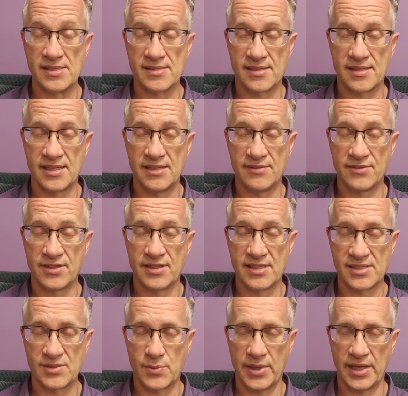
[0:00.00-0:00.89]
us even
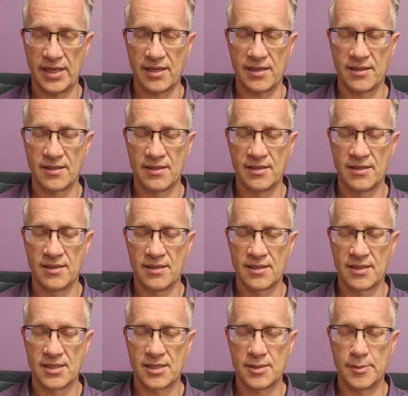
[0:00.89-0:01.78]
this week
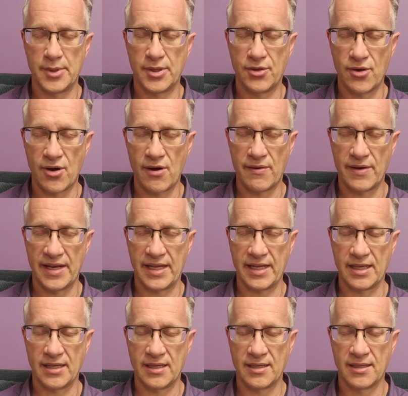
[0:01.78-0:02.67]
to be growing.
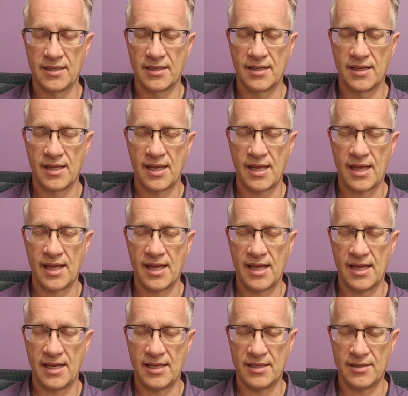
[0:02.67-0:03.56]

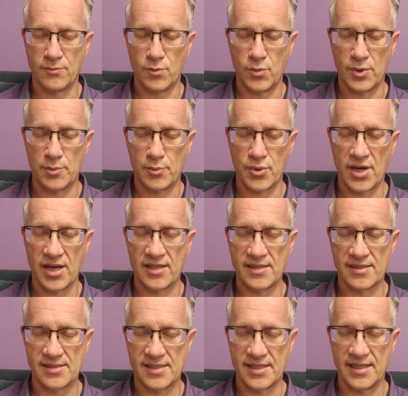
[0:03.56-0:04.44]
In, we pray
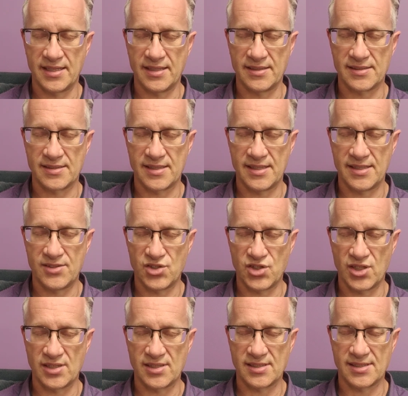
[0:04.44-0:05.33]
these things in
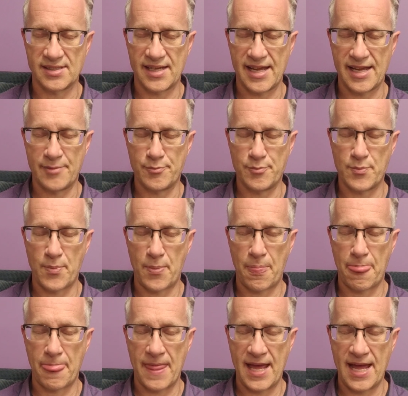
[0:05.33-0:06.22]
Jesus' name.
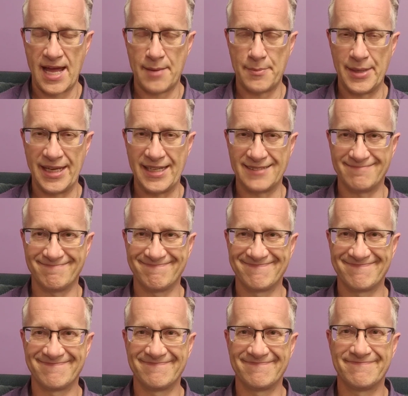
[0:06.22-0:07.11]
Amen.
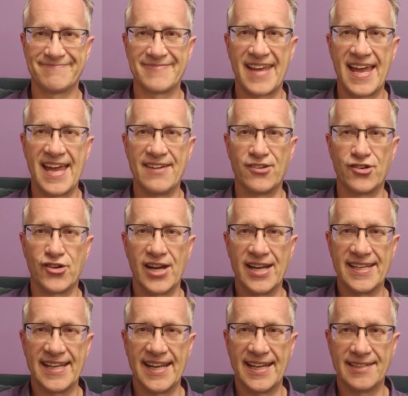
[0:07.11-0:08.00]
Have a
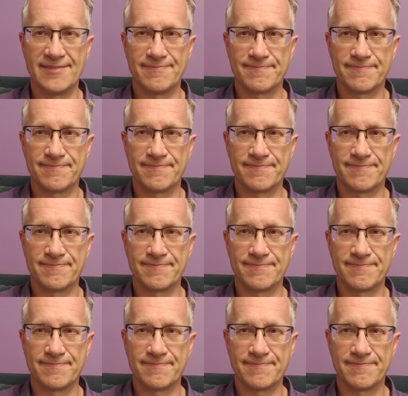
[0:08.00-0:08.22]
great day.